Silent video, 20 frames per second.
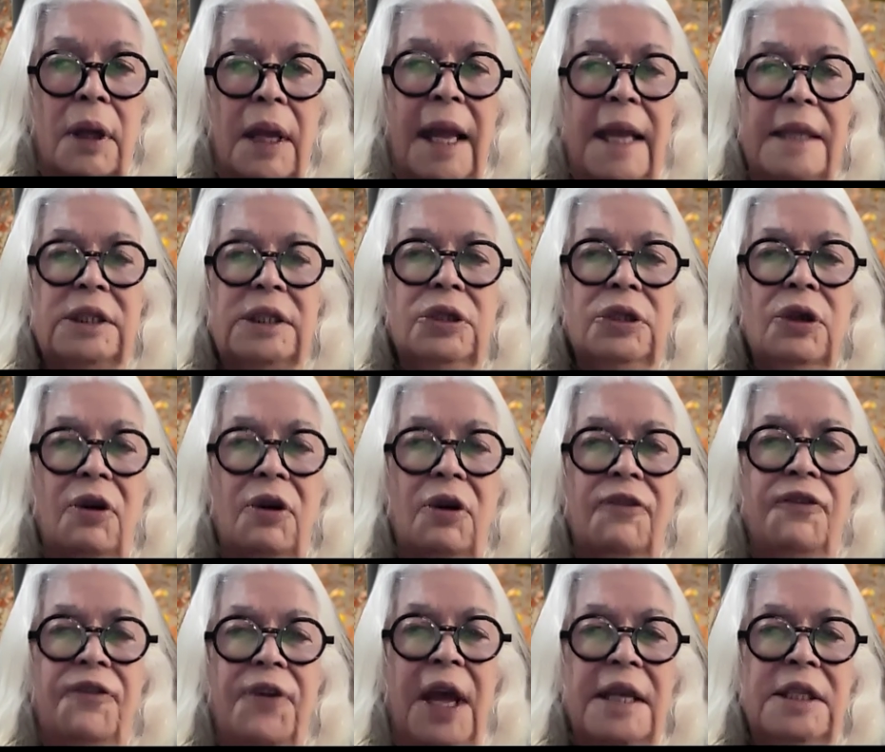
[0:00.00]
has
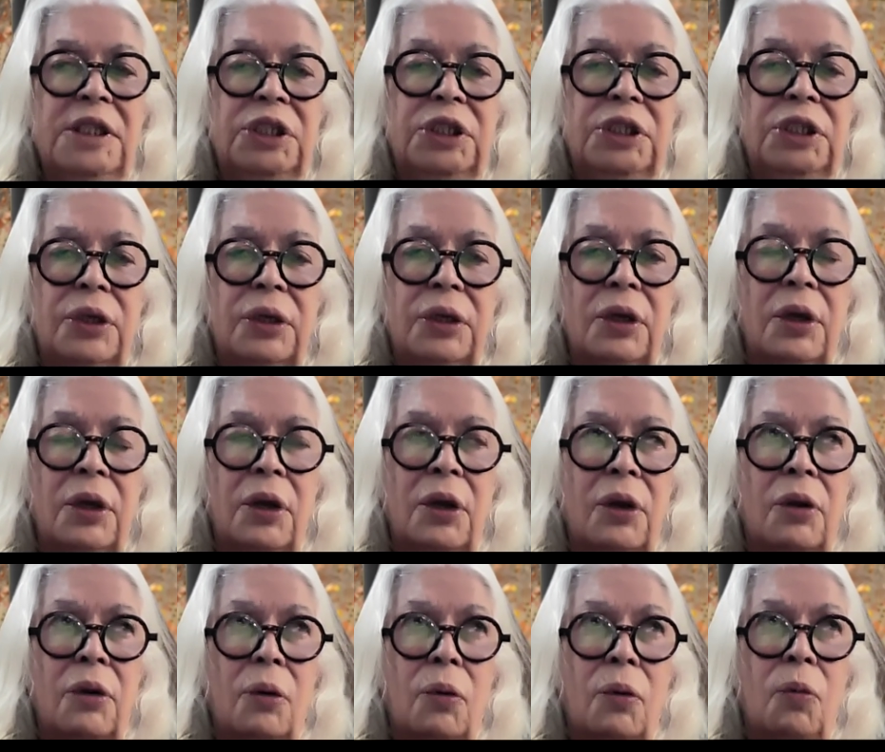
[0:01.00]
not faced
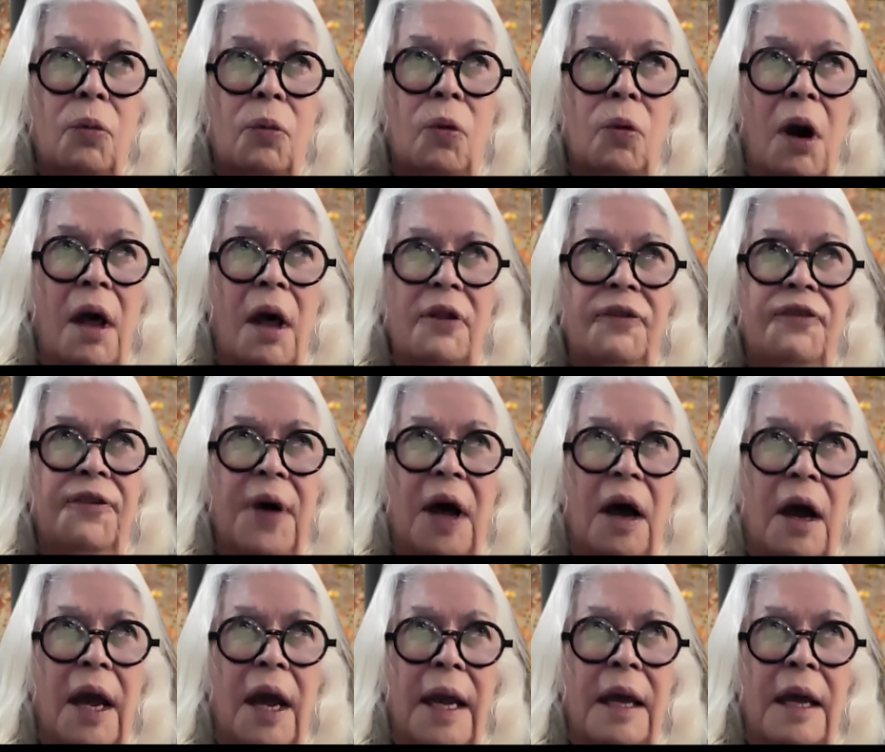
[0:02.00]

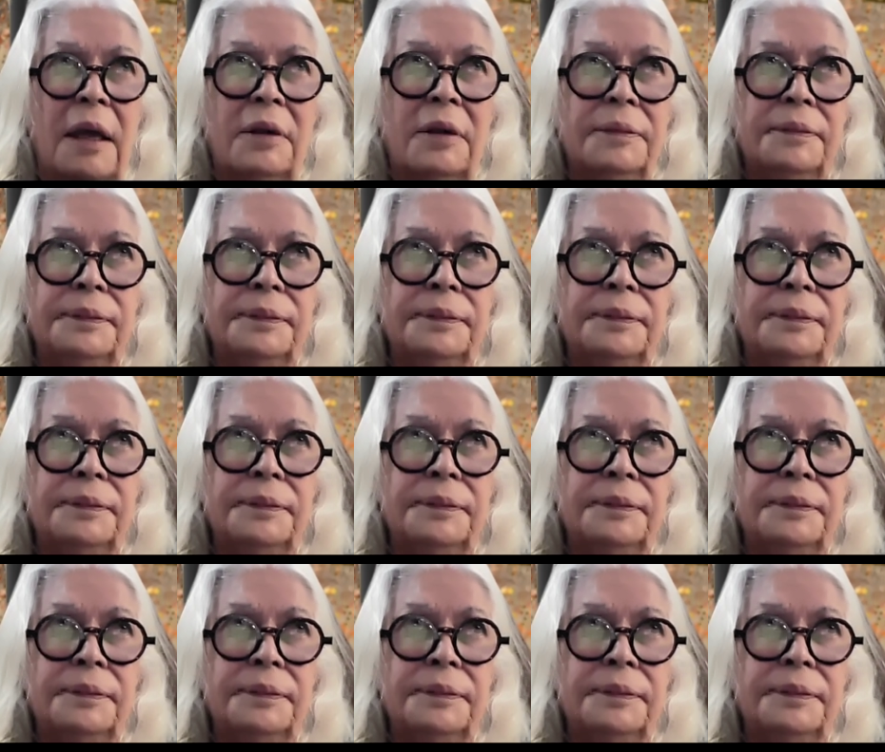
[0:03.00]
wildfire